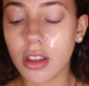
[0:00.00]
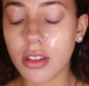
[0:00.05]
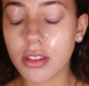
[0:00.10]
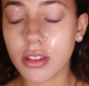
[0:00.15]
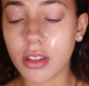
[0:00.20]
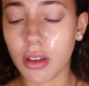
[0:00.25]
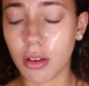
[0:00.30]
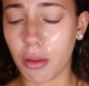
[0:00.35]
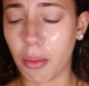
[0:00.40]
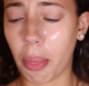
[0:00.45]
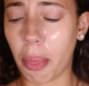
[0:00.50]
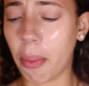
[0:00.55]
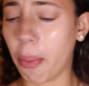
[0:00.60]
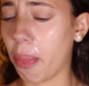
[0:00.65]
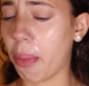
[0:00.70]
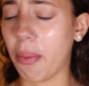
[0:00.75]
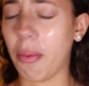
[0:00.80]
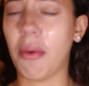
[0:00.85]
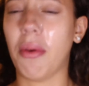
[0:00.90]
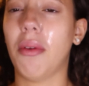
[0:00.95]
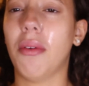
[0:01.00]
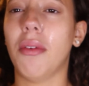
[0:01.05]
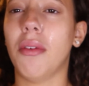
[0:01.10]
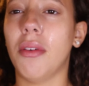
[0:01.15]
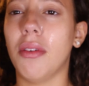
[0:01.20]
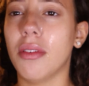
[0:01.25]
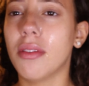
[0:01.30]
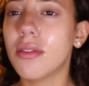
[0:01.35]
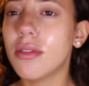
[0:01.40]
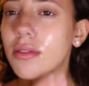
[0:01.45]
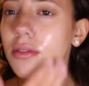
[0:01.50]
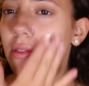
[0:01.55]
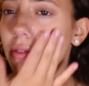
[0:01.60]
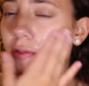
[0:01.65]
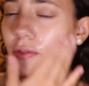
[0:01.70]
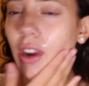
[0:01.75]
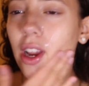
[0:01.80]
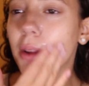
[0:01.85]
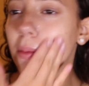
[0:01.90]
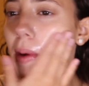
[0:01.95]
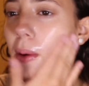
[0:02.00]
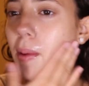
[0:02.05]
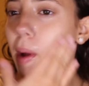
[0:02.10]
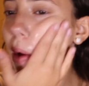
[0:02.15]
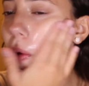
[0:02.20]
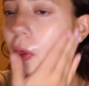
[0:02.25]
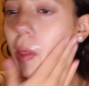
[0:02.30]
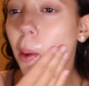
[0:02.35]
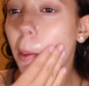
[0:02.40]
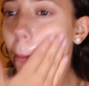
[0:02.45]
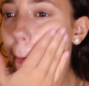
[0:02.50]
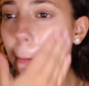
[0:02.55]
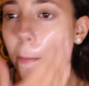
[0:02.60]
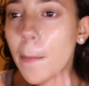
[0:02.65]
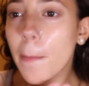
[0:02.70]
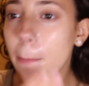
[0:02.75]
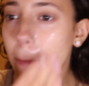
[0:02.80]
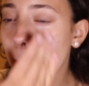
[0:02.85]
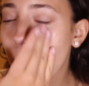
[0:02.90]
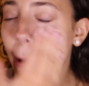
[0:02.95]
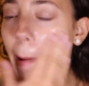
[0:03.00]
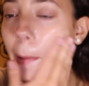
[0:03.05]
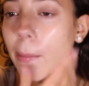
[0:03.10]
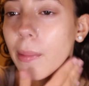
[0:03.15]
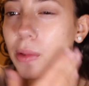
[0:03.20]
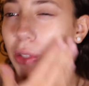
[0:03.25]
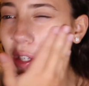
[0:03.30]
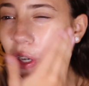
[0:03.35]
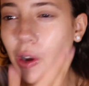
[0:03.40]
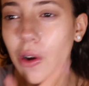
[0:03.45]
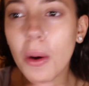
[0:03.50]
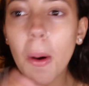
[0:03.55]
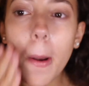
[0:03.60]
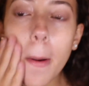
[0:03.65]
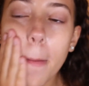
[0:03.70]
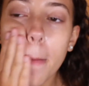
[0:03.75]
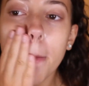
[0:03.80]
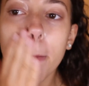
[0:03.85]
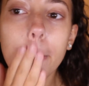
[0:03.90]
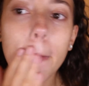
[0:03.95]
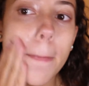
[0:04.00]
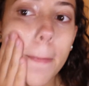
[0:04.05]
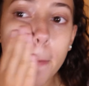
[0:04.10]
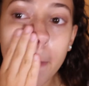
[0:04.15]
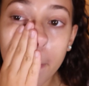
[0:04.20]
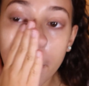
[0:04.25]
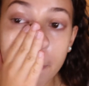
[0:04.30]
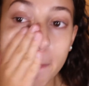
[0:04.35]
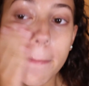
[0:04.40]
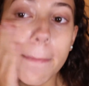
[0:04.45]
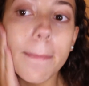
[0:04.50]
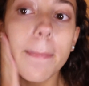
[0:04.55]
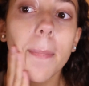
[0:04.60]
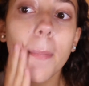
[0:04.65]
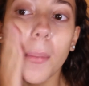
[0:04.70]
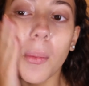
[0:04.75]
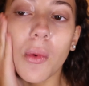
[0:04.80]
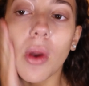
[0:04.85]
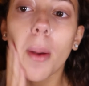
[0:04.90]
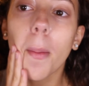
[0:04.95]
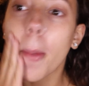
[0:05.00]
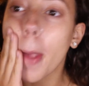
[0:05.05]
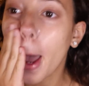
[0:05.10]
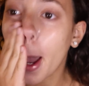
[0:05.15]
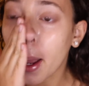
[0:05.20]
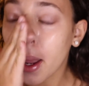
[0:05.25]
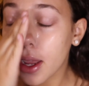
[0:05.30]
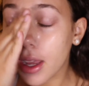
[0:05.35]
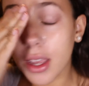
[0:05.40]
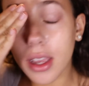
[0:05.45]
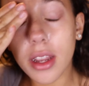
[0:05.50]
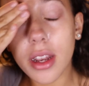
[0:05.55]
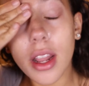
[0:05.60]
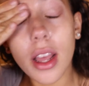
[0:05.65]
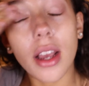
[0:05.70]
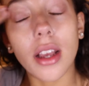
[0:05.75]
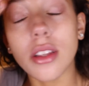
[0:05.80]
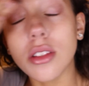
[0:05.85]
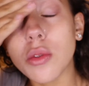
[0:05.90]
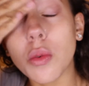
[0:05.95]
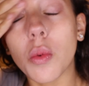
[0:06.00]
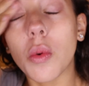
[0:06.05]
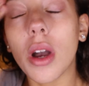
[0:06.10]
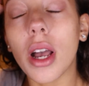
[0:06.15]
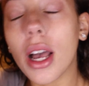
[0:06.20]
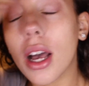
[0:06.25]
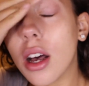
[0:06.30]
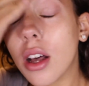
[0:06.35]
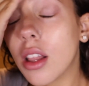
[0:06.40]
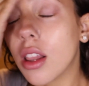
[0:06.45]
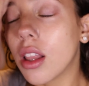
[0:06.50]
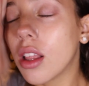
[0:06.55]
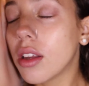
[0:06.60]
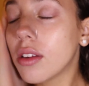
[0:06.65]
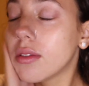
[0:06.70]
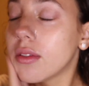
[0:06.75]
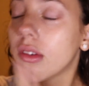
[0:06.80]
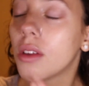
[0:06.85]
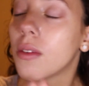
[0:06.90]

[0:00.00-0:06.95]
So, right in my mouth. Yeah, so rub that in as well.